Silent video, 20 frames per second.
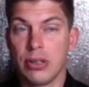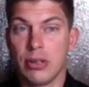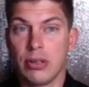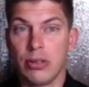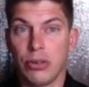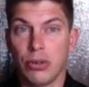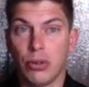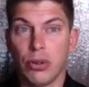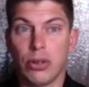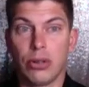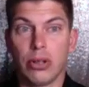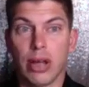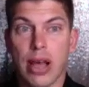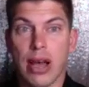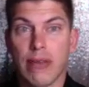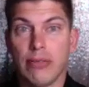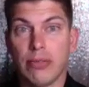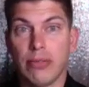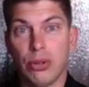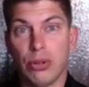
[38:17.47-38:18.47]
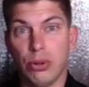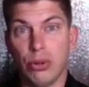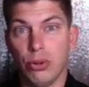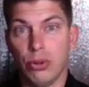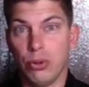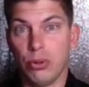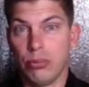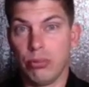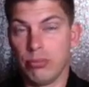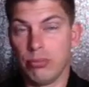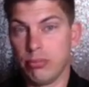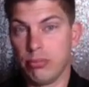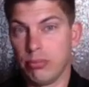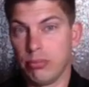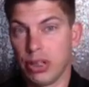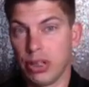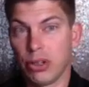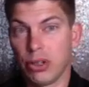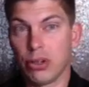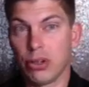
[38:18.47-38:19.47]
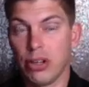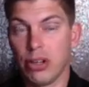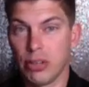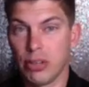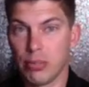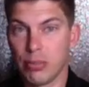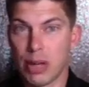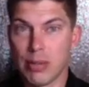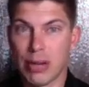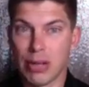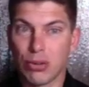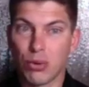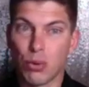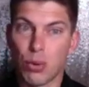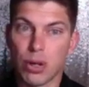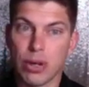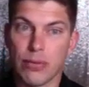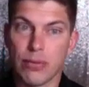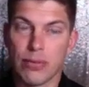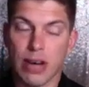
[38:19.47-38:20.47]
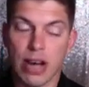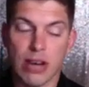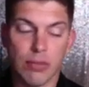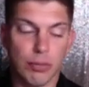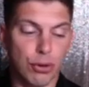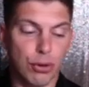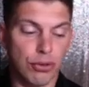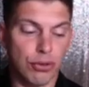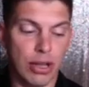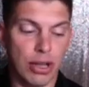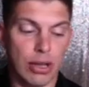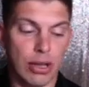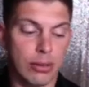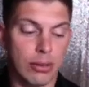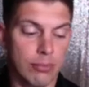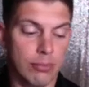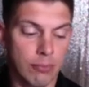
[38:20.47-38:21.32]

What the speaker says: you're going to have to increase it by about 25%.